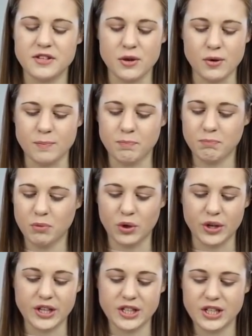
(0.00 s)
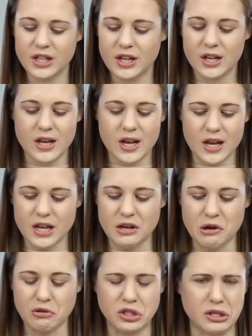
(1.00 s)
You can put, you
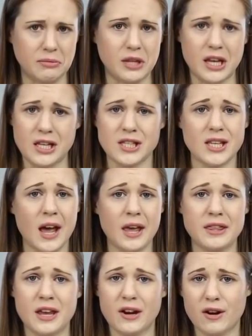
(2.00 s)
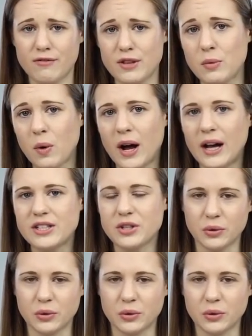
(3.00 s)
know, something inside there if you want,